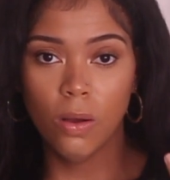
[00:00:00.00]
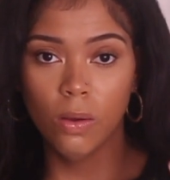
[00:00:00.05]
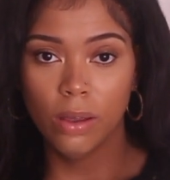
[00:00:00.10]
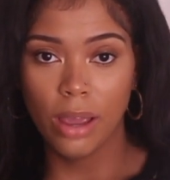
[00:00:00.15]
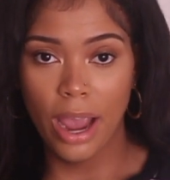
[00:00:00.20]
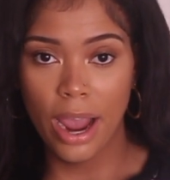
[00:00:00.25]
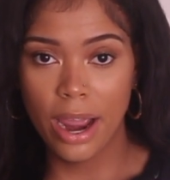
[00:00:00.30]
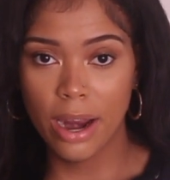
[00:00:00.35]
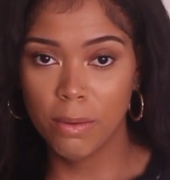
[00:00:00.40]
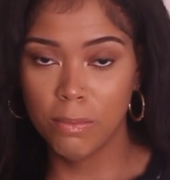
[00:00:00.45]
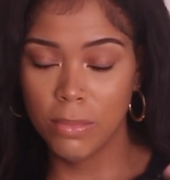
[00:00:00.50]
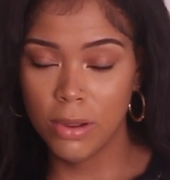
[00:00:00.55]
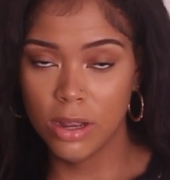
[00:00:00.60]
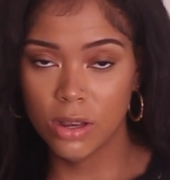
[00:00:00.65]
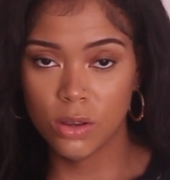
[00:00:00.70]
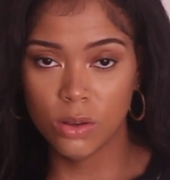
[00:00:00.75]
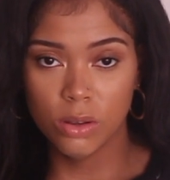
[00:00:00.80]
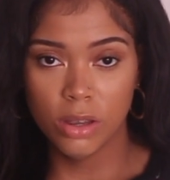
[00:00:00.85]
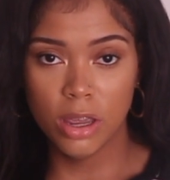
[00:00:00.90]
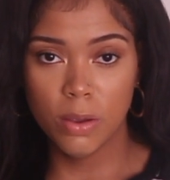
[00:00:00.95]
gaining
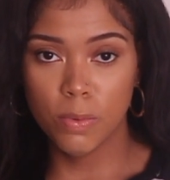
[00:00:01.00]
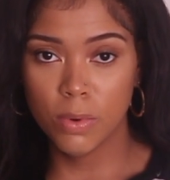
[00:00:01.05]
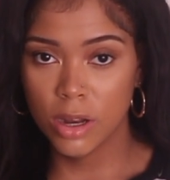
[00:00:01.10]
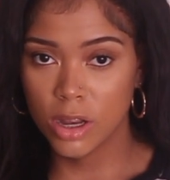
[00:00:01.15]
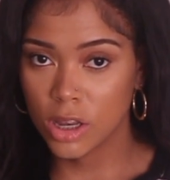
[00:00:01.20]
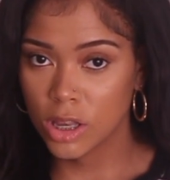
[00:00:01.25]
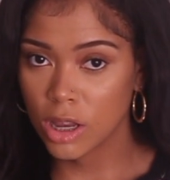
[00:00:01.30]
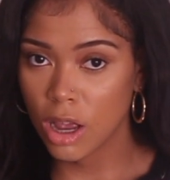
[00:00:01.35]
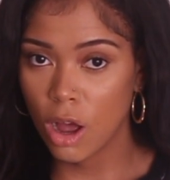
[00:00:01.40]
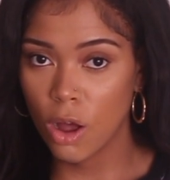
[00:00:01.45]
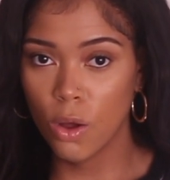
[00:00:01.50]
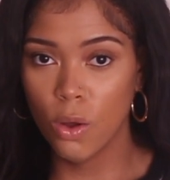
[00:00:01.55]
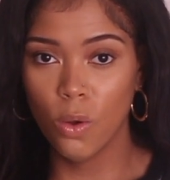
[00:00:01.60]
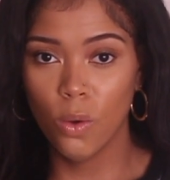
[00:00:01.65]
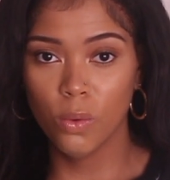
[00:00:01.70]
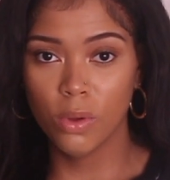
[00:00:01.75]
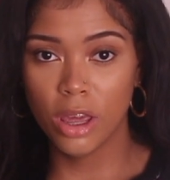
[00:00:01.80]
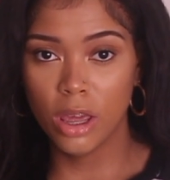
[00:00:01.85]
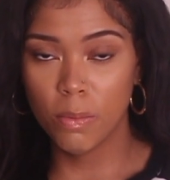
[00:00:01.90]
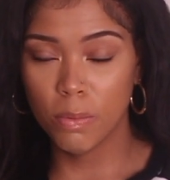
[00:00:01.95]
muscle, keeping us
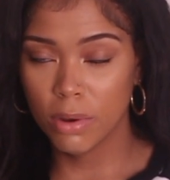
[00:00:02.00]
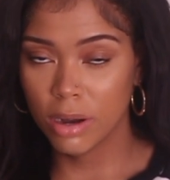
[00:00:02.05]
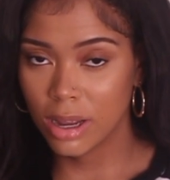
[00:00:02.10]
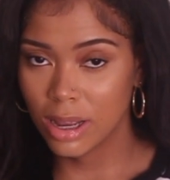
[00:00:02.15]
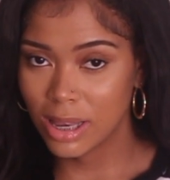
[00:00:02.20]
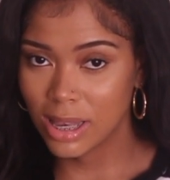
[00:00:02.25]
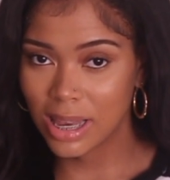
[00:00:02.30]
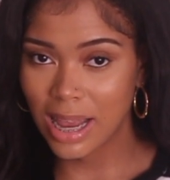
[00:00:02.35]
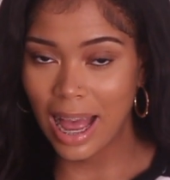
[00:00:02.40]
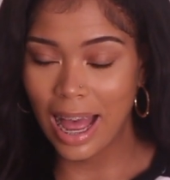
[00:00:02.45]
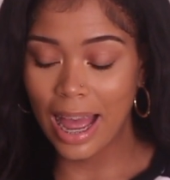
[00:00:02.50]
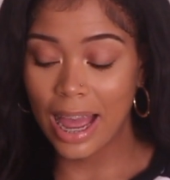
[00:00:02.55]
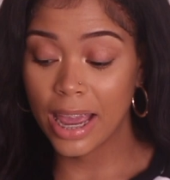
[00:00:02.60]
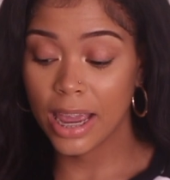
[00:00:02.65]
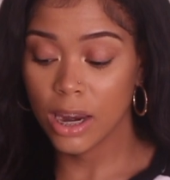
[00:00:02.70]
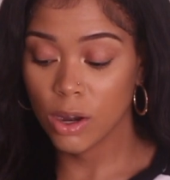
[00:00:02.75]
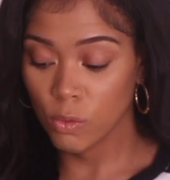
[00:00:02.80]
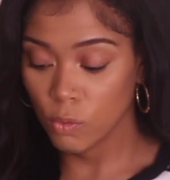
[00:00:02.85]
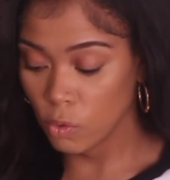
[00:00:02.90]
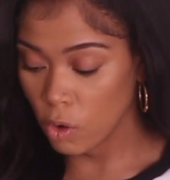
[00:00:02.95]
toned, keeping us
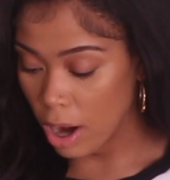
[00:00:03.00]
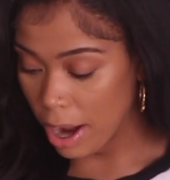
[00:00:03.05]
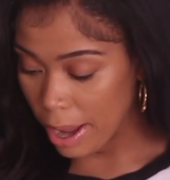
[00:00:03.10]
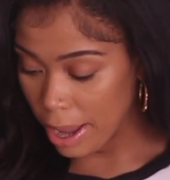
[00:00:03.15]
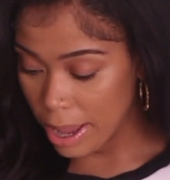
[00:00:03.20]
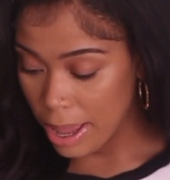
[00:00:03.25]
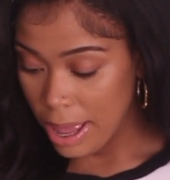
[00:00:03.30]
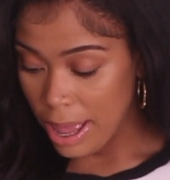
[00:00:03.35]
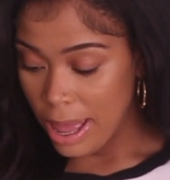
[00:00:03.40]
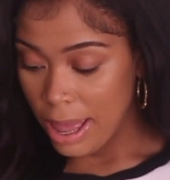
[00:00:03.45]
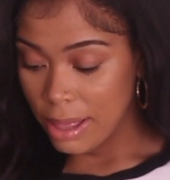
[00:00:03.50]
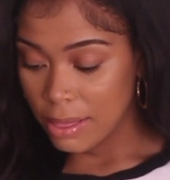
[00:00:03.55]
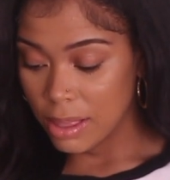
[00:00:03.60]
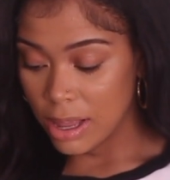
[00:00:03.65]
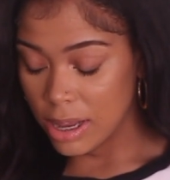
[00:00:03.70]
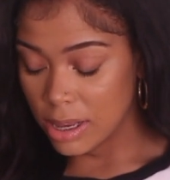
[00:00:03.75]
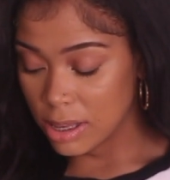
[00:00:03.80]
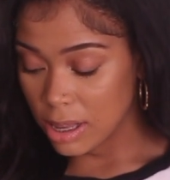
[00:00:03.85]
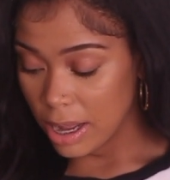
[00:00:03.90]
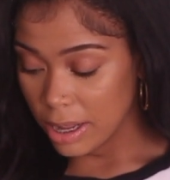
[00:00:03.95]
tight and right,
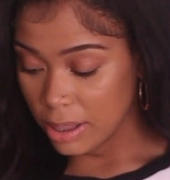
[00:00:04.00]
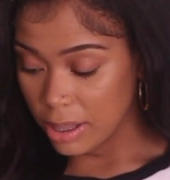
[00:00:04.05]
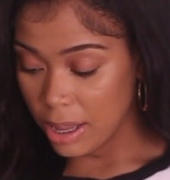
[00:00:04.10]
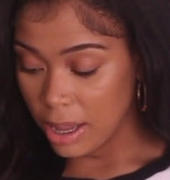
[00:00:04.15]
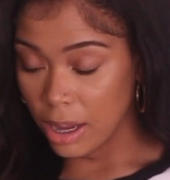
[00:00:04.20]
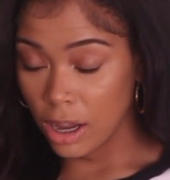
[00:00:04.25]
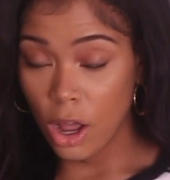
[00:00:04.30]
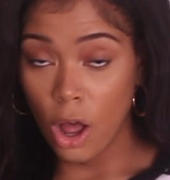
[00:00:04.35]
things like that.